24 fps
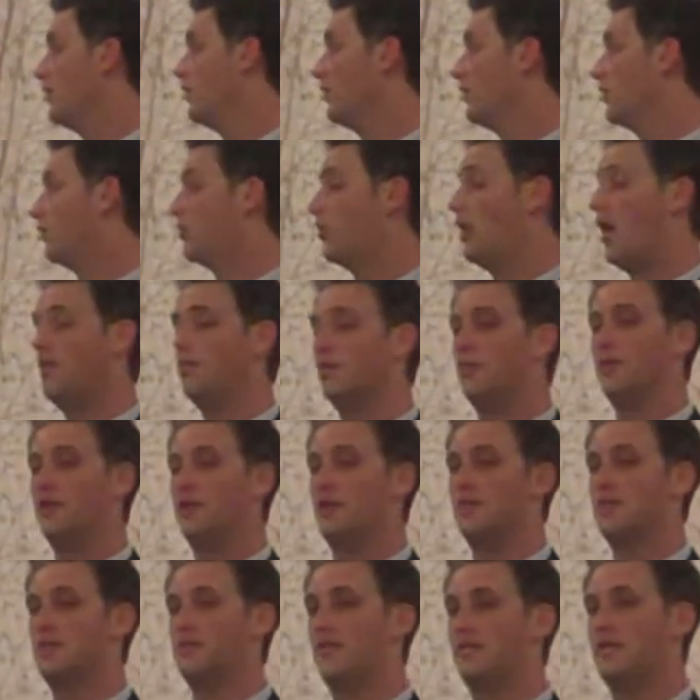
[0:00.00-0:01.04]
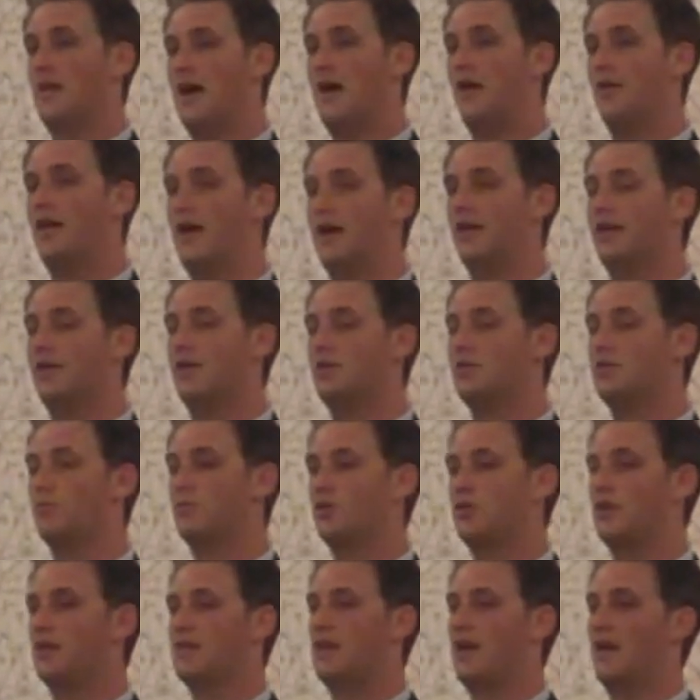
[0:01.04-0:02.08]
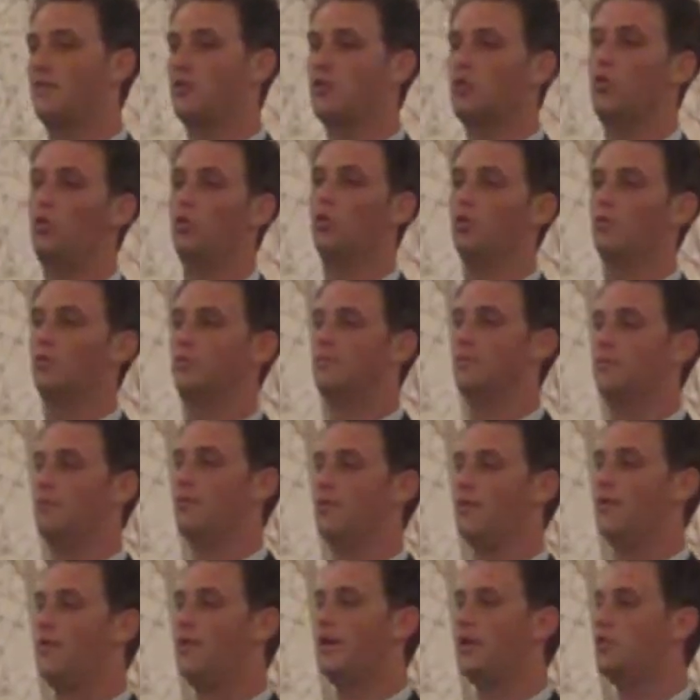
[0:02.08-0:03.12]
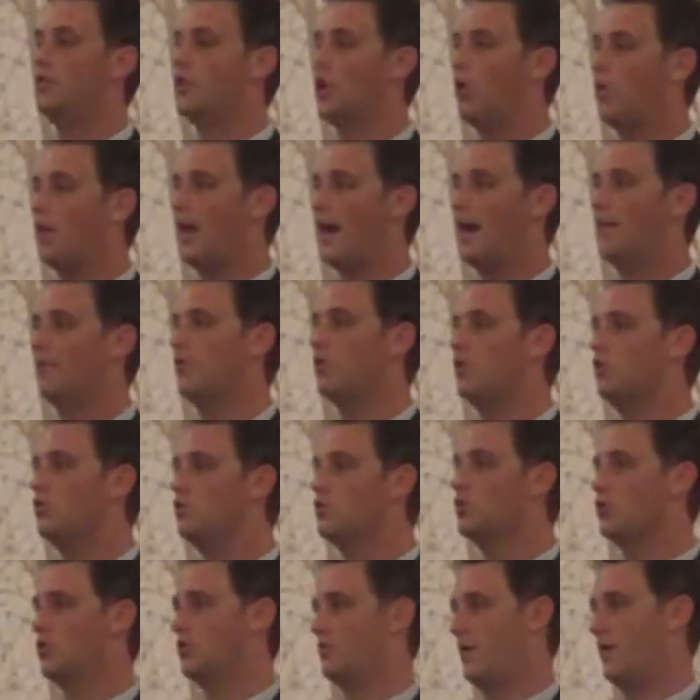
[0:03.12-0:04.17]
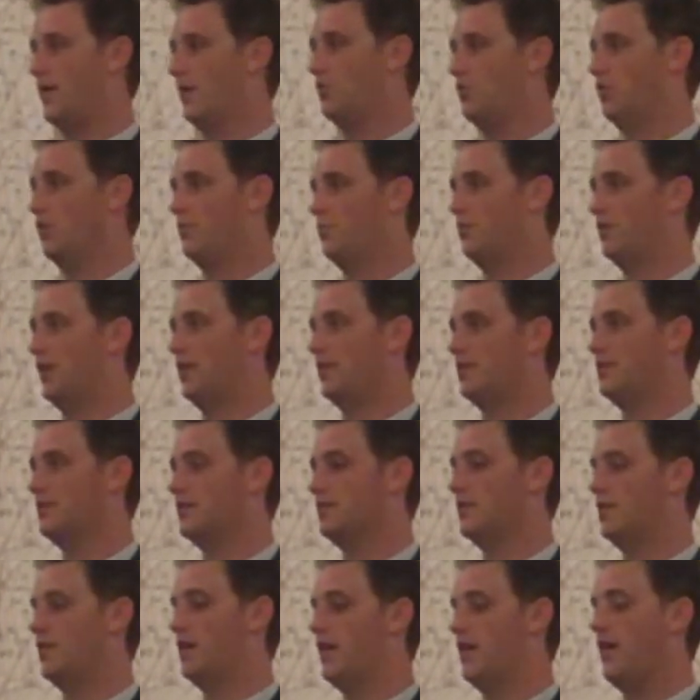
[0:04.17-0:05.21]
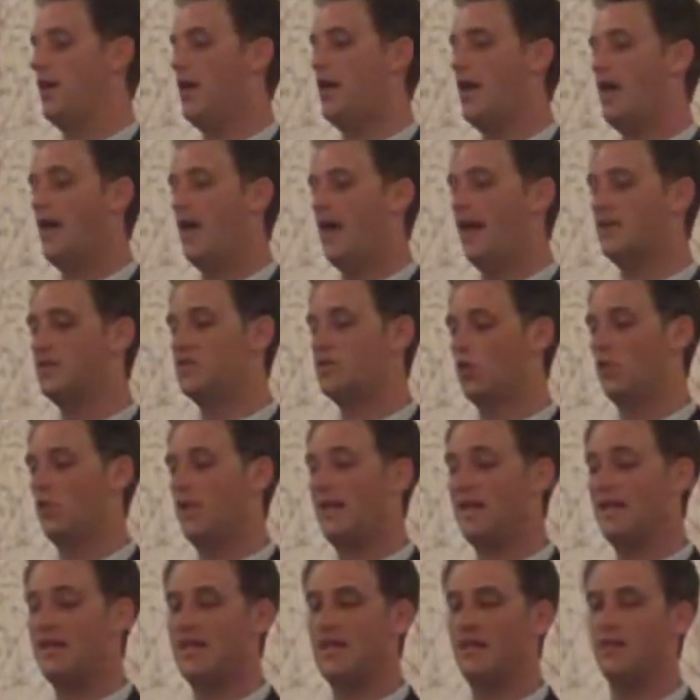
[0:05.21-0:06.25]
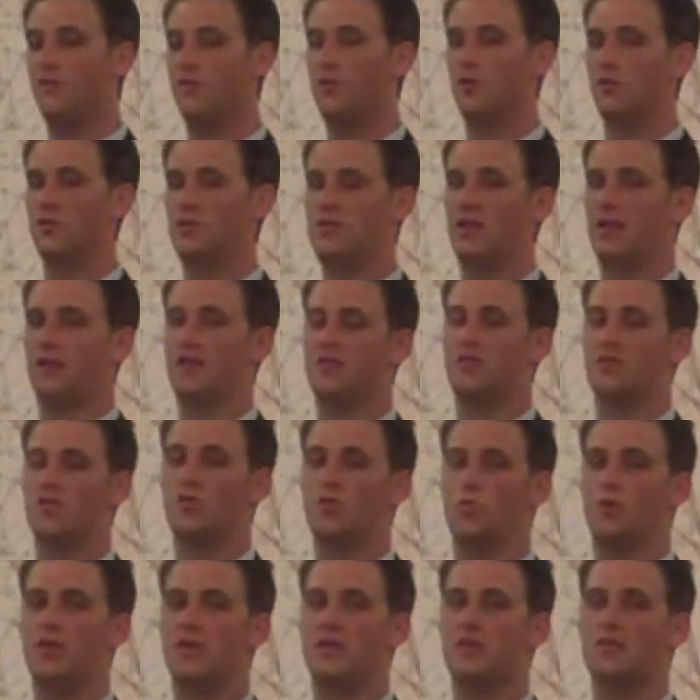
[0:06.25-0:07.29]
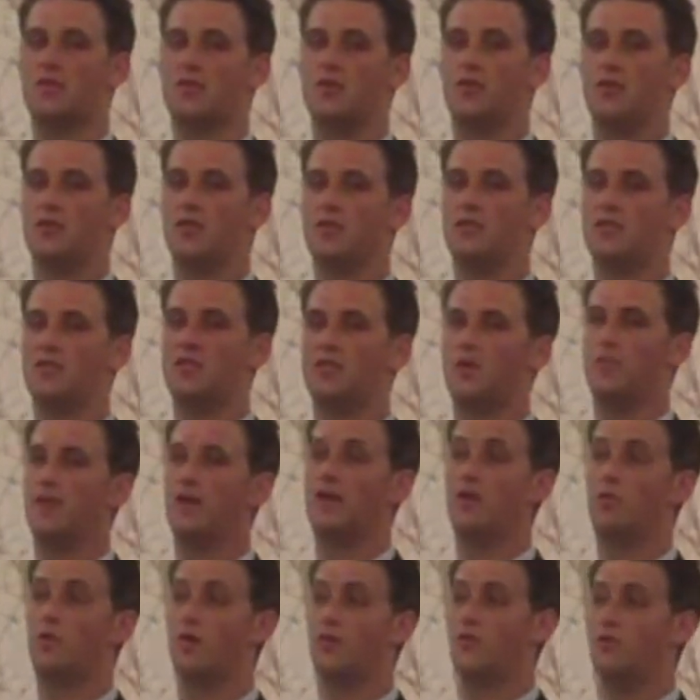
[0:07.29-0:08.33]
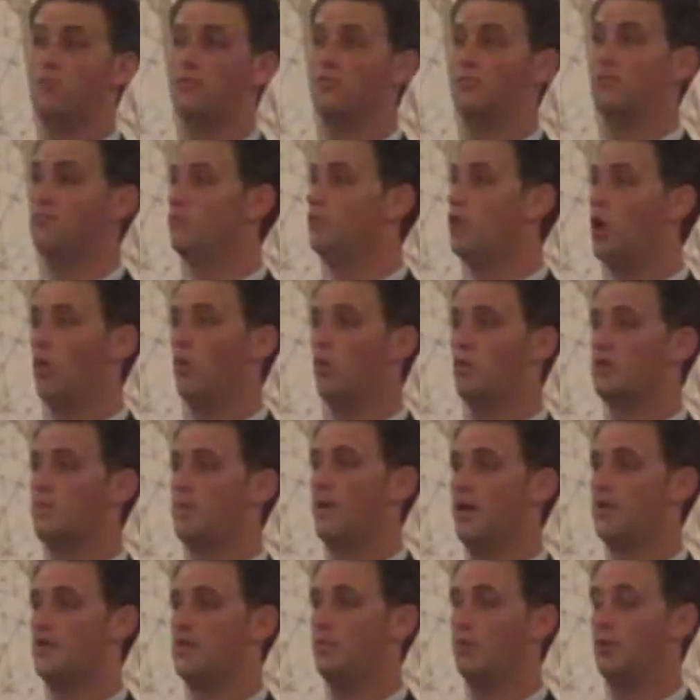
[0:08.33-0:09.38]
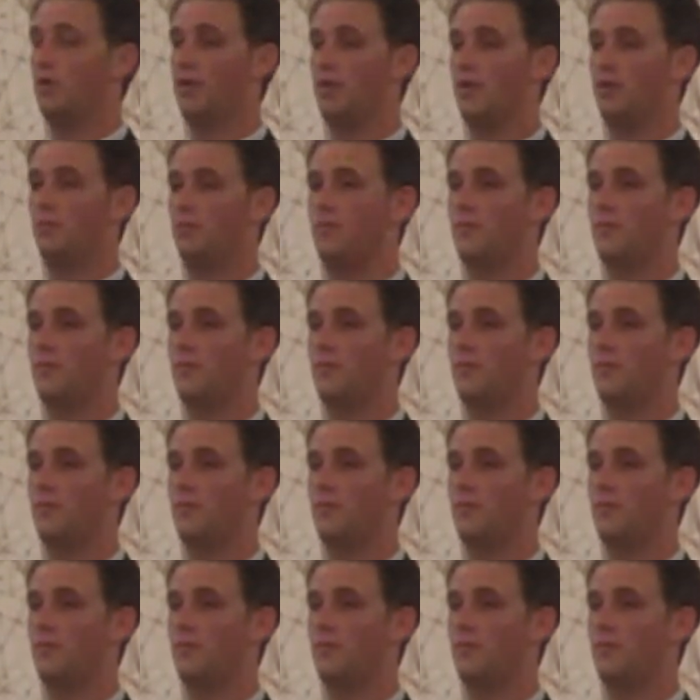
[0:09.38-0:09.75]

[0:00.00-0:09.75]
The problem is, now that customer doesn't have a tool. They don't have a user's manual in place. And so they give those tickets and suites to somebody with no responsibility.